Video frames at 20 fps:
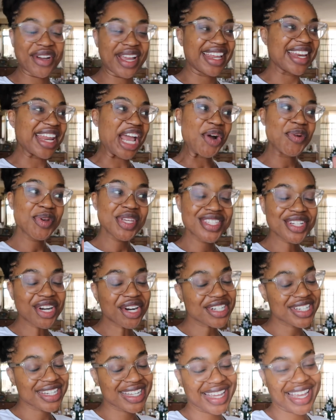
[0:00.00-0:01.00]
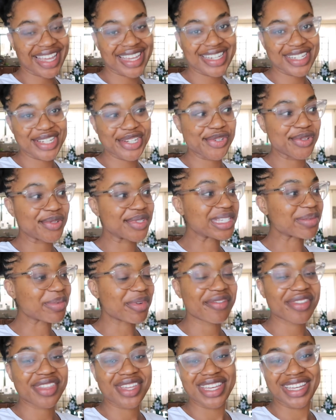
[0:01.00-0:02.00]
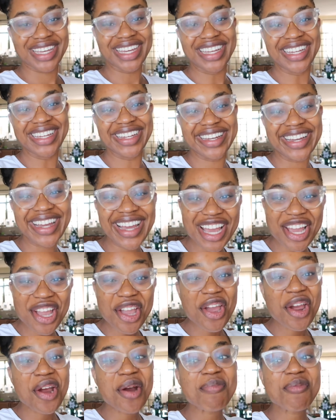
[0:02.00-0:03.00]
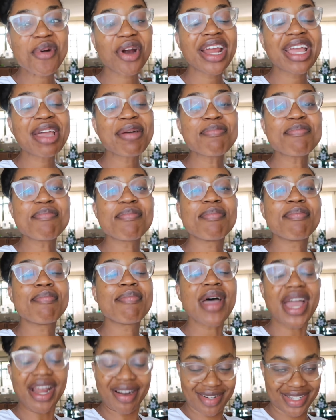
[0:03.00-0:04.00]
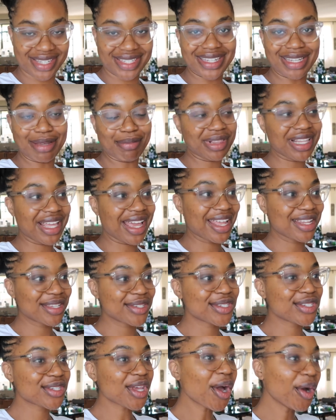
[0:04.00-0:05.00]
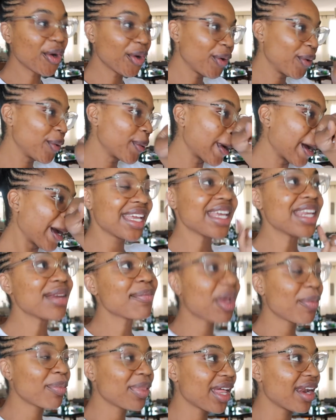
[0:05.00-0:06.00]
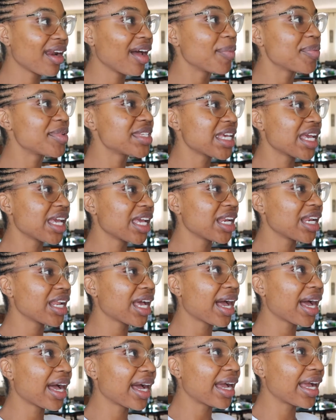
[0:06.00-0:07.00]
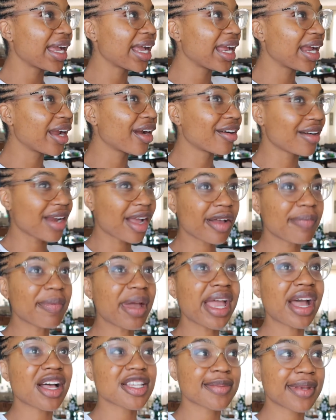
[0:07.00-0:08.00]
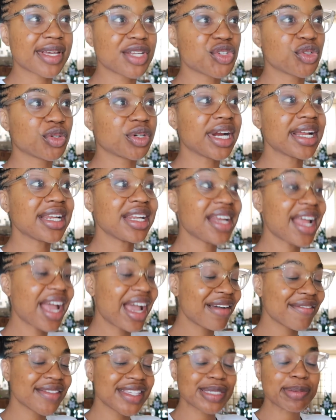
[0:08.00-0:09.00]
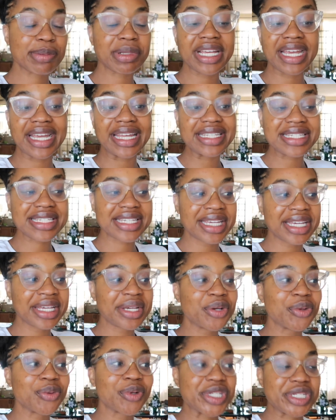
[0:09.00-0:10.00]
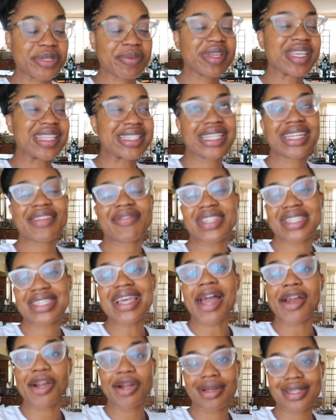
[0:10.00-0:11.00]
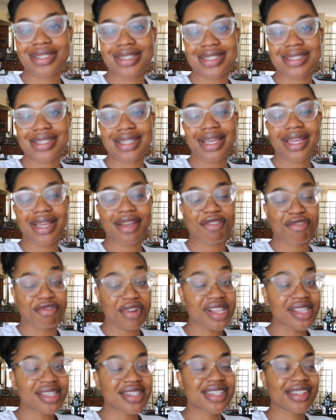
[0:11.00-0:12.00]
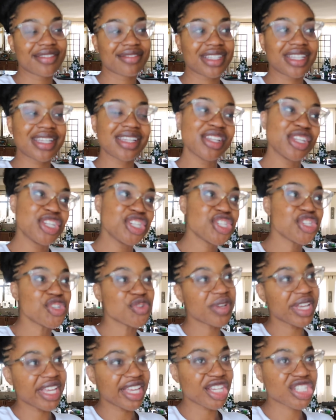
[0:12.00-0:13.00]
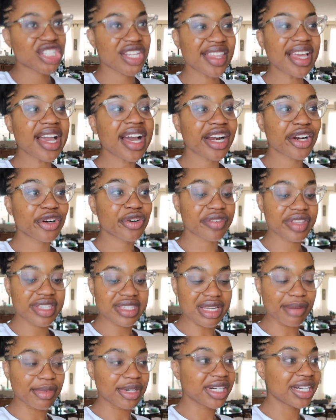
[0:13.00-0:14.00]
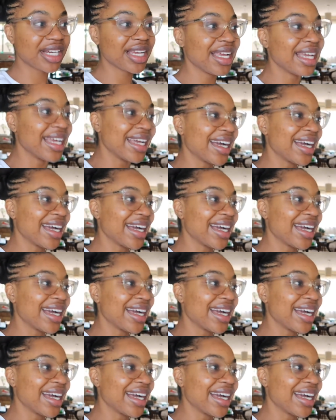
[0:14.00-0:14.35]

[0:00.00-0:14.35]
Okay, now we start to get into some of the more embarrassing plants. So in my plant update, in my houseplant tour, I didn't have this plant, which makes it even sadder because it's like relatively new-ish. I think I got it over the summer.